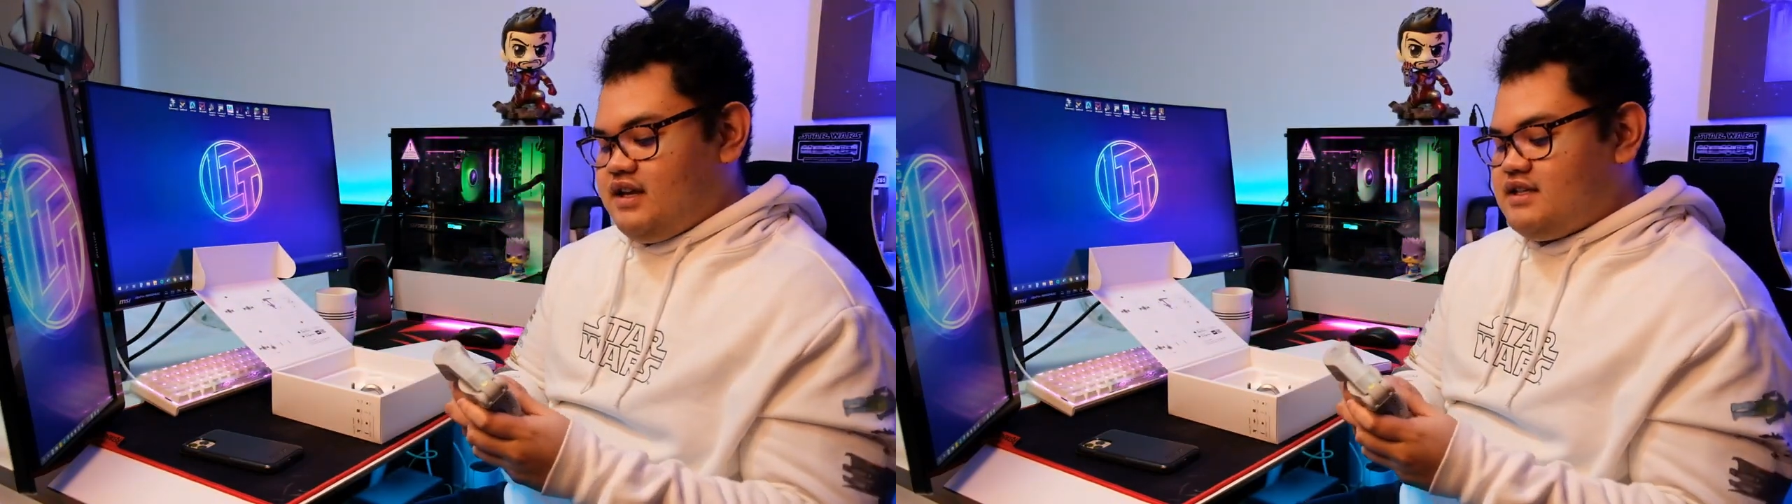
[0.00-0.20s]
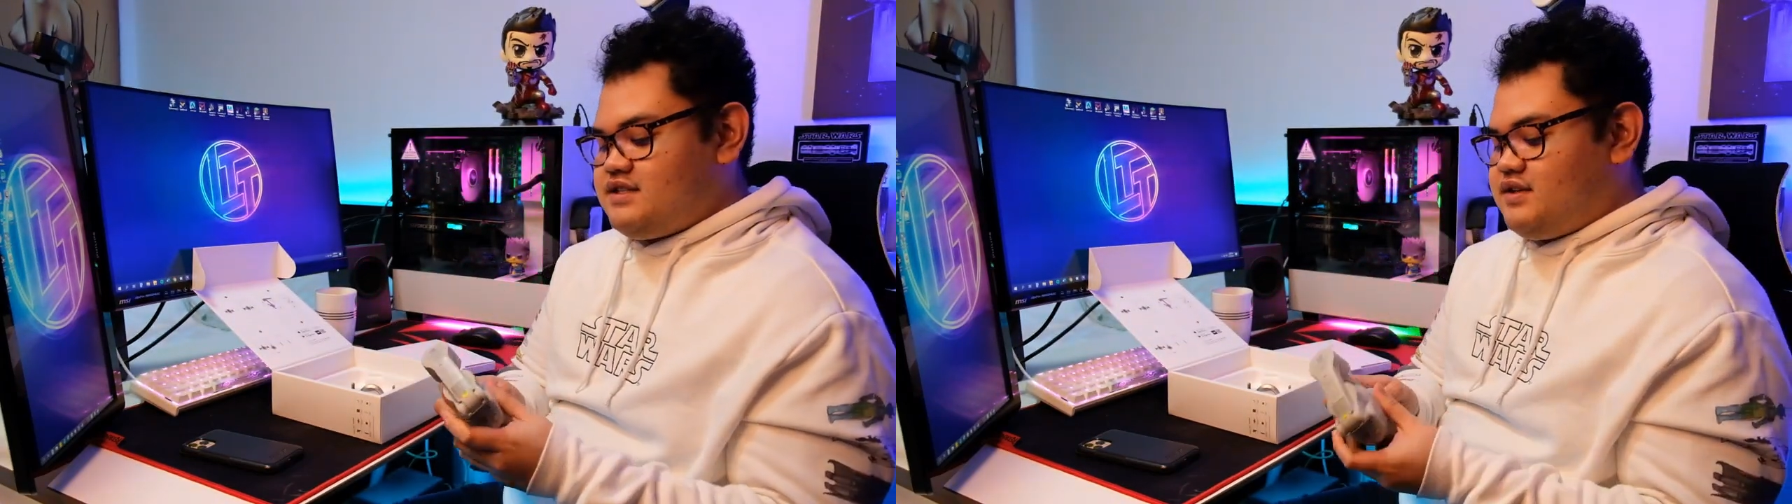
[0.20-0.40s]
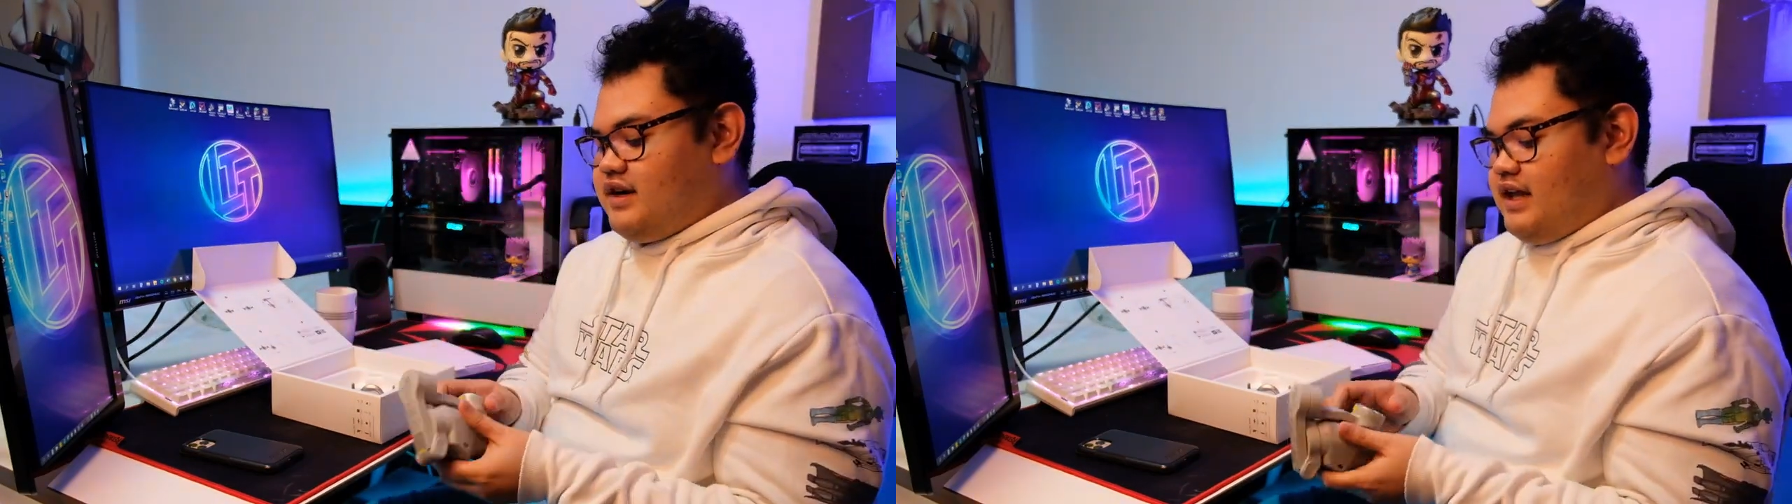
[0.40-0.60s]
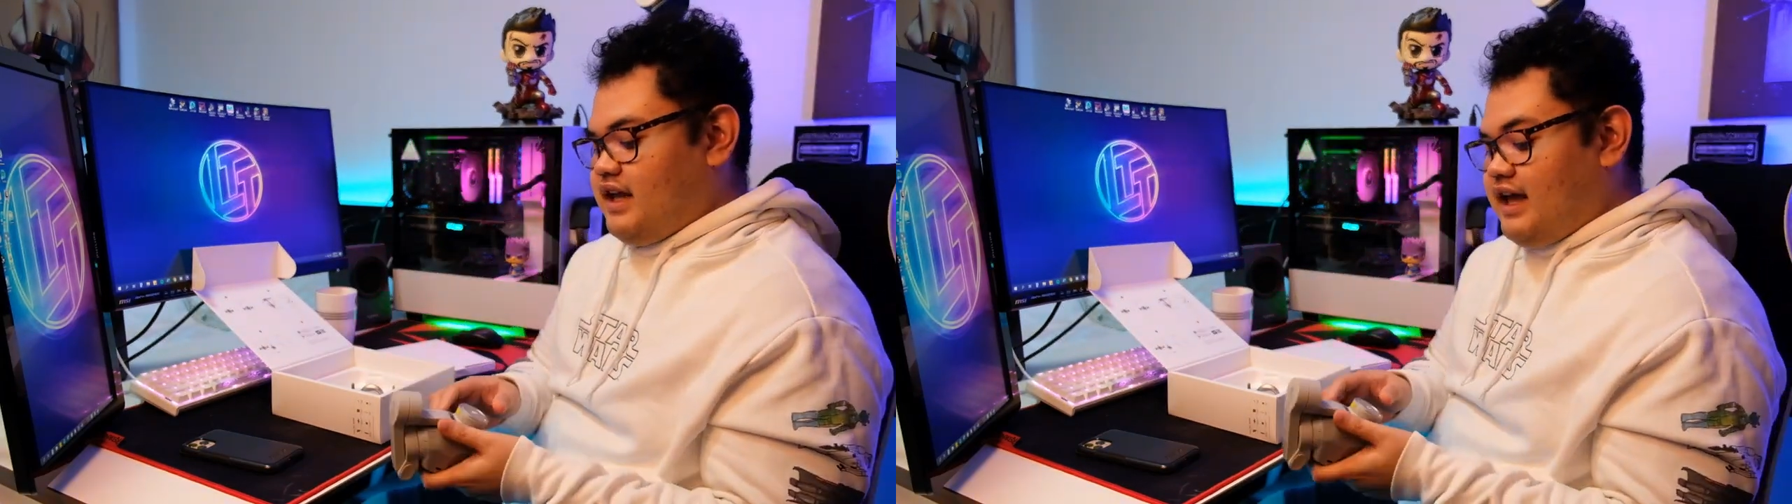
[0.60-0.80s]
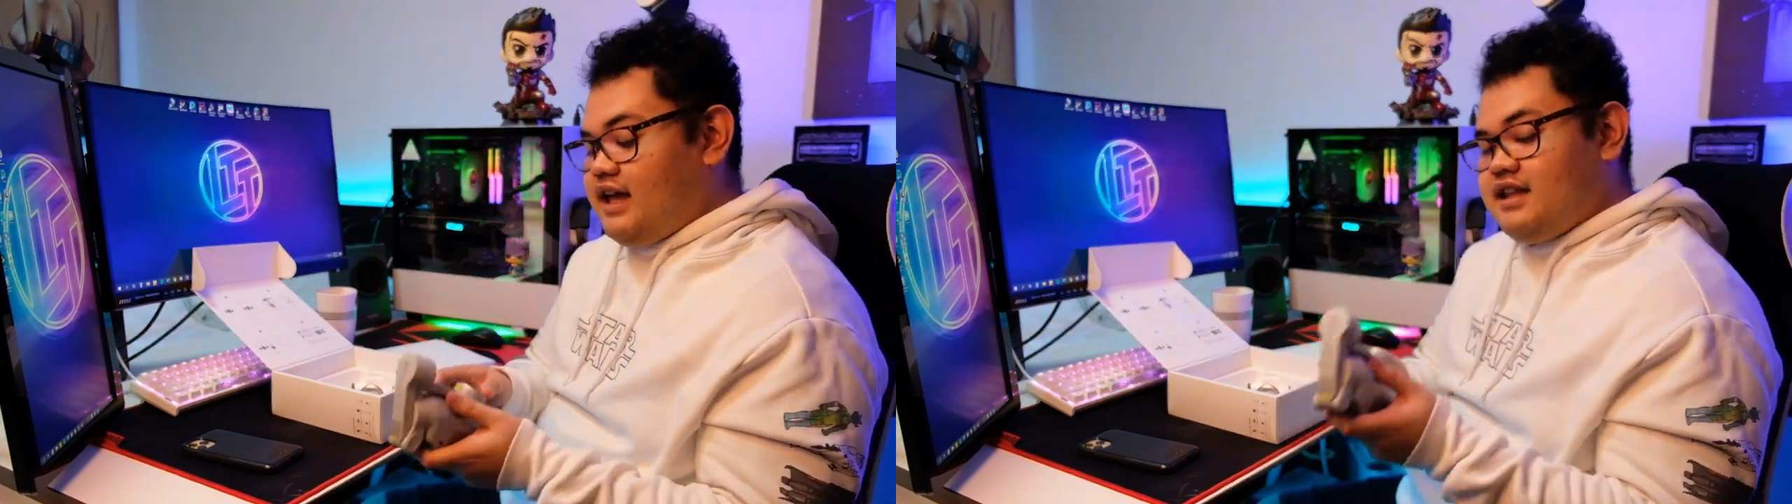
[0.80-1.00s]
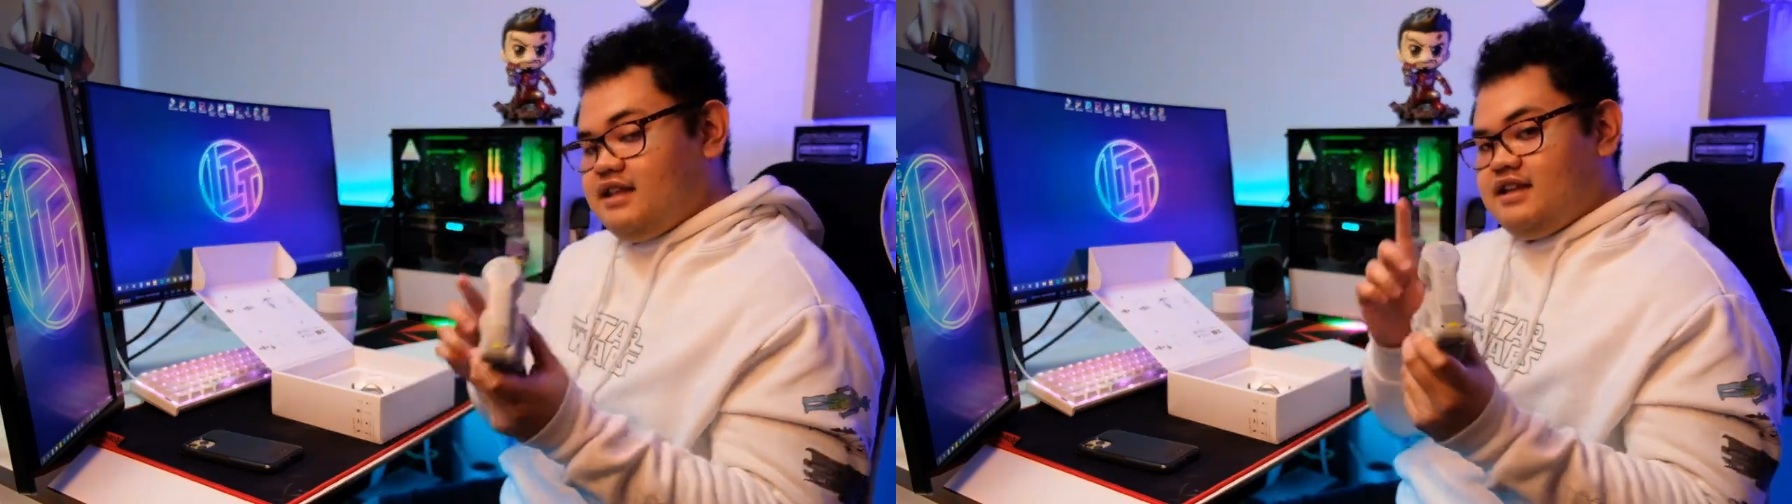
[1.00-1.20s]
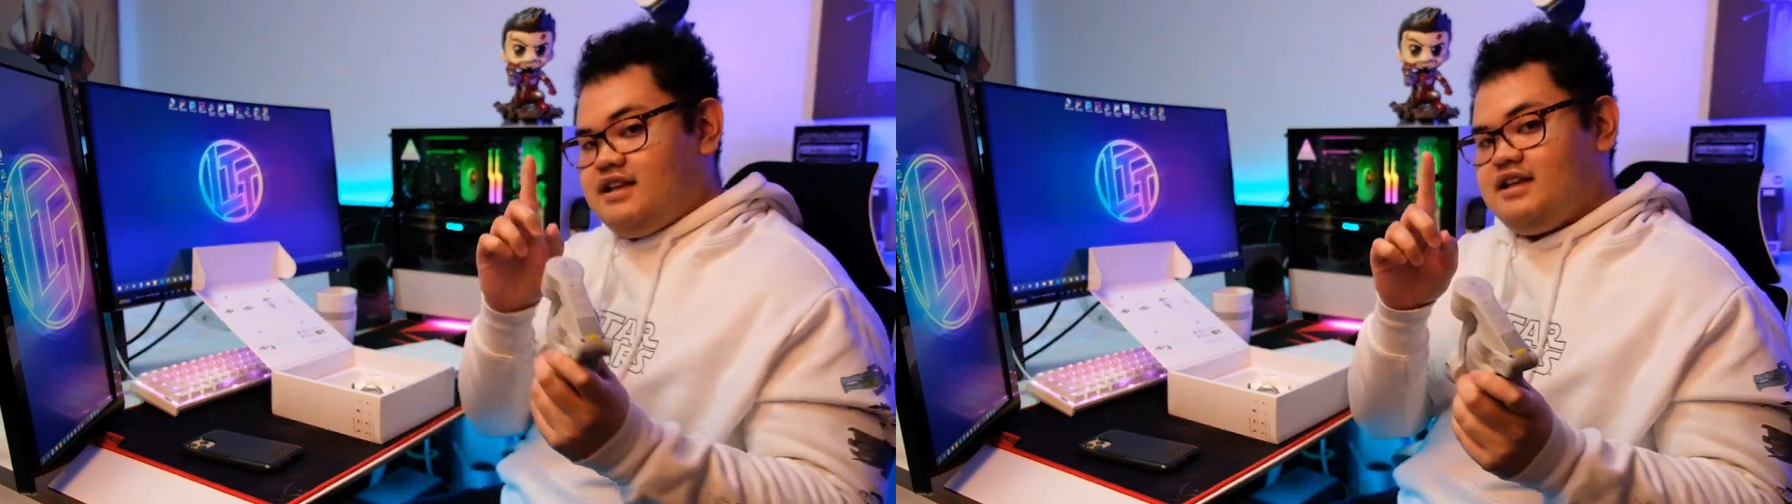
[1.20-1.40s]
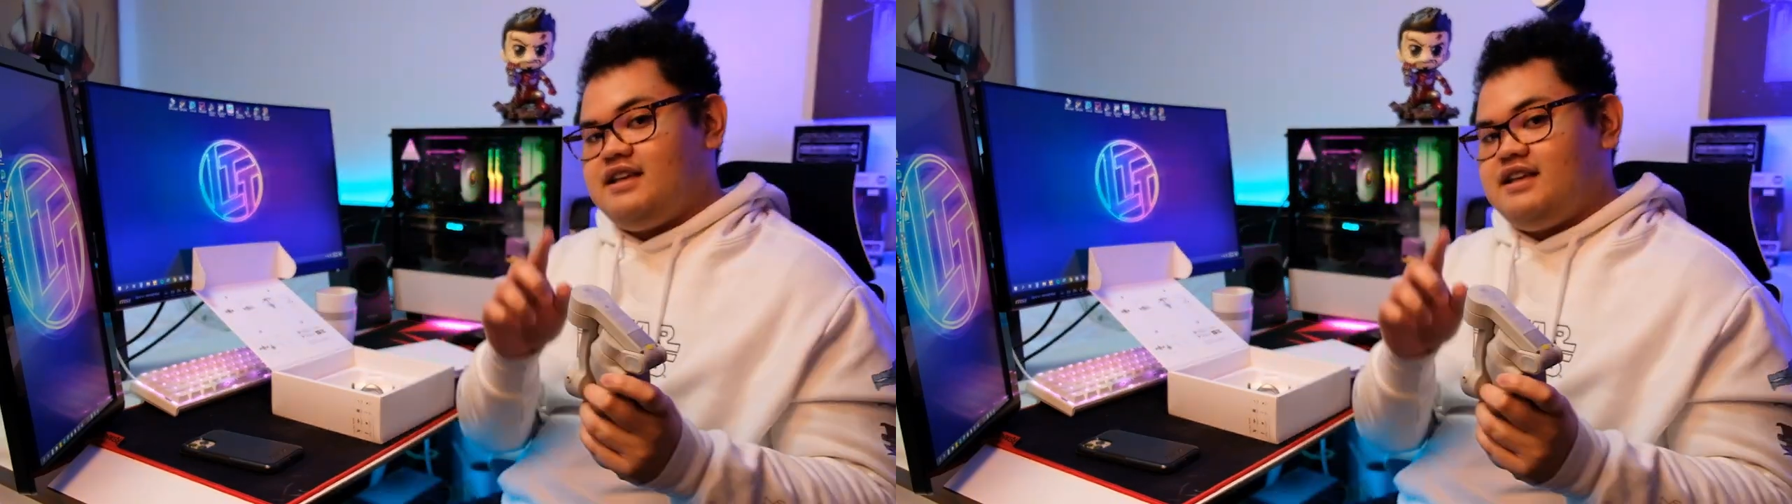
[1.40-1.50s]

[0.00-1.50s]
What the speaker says: It's gray and